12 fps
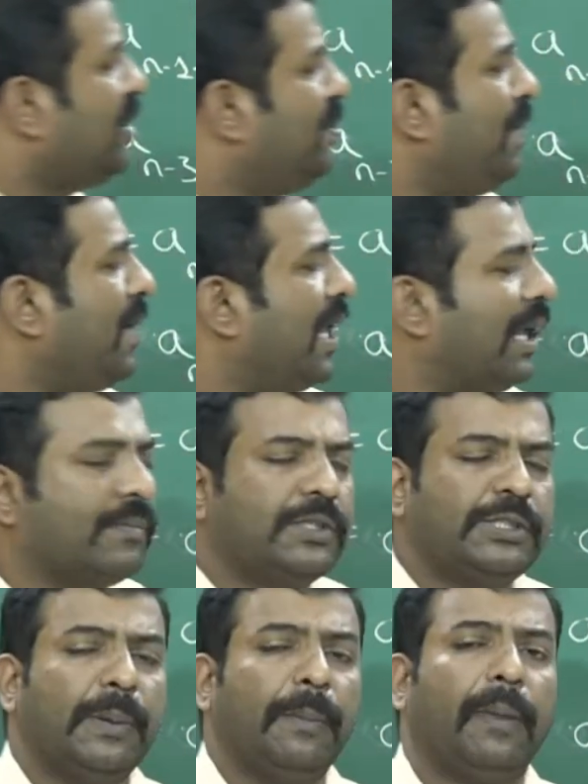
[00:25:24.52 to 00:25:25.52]
this
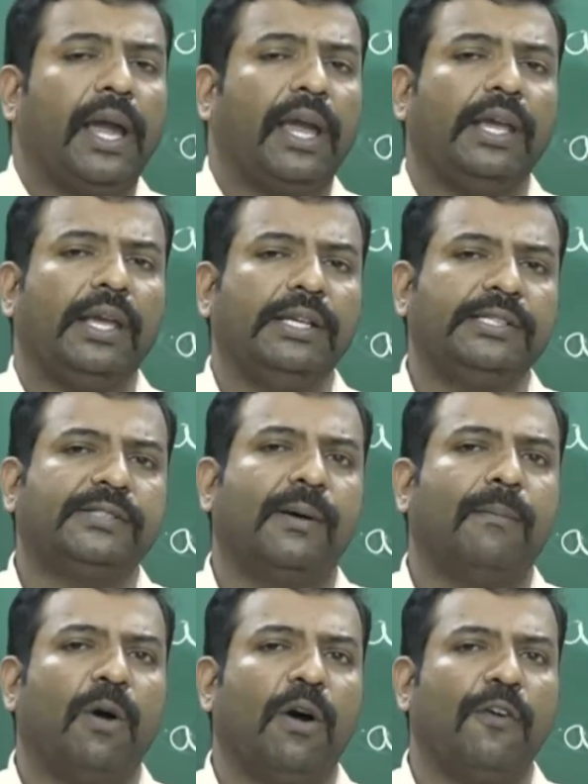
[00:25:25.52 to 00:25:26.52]
becomes my
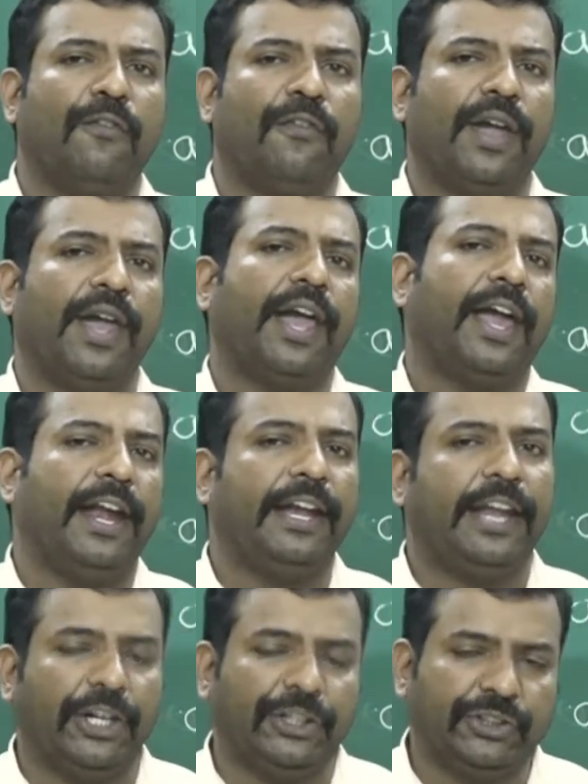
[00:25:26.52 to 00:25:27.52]
sum of
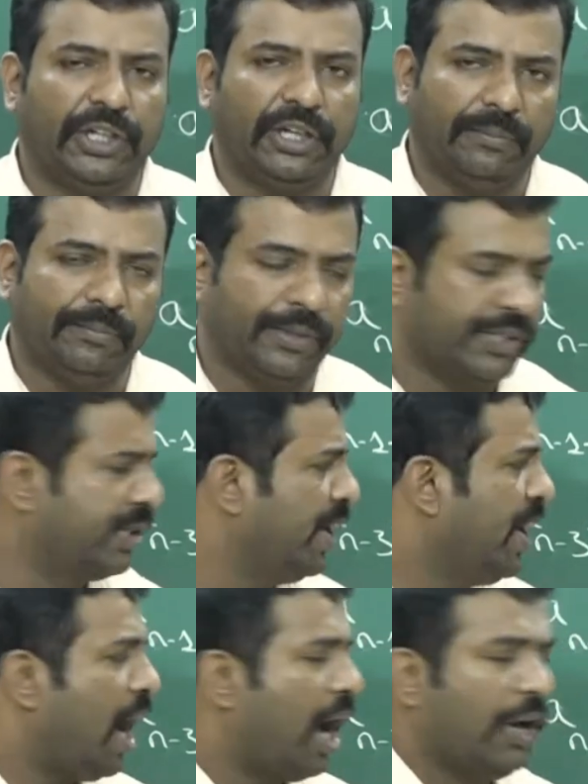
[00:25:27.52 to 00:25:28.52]
n natural
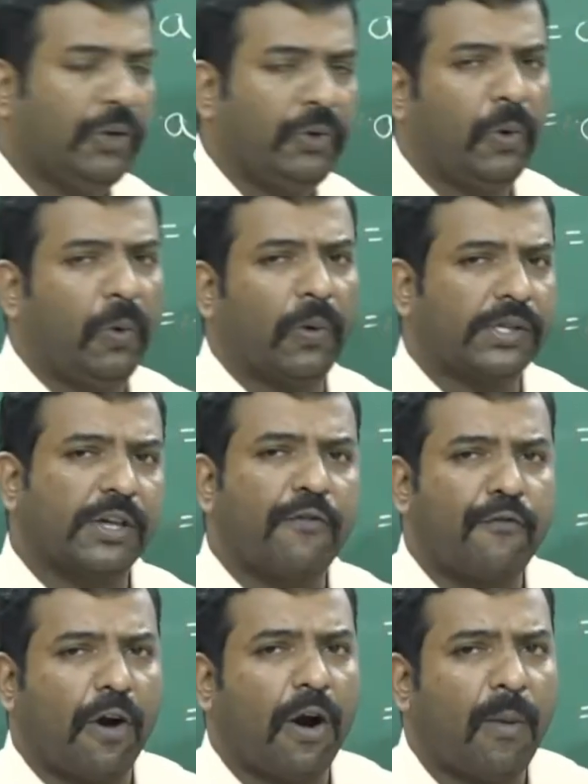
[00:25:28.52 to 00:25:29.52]
numbers. And you know what is
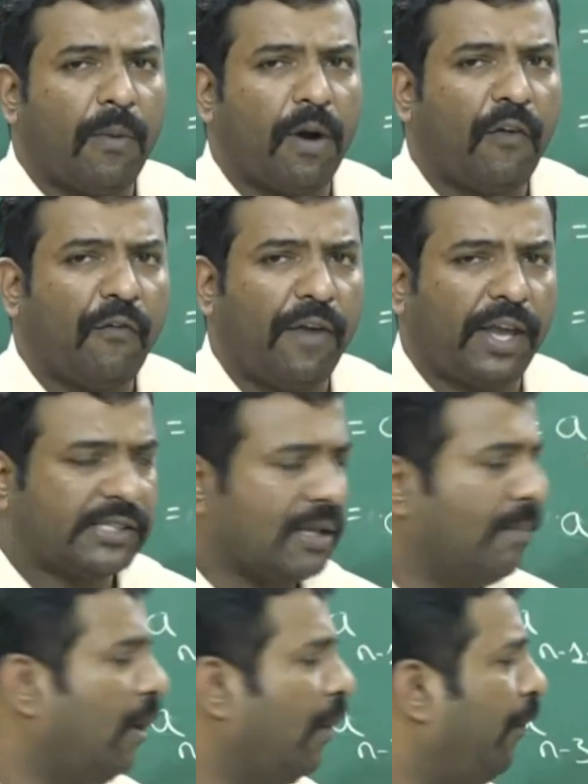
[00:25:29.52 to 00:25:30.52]
the form of
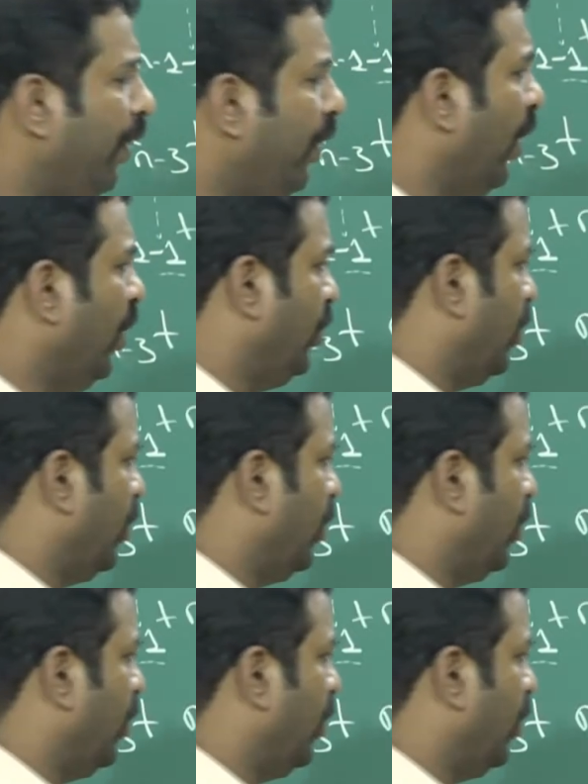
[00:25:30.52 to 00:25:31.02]
sum of n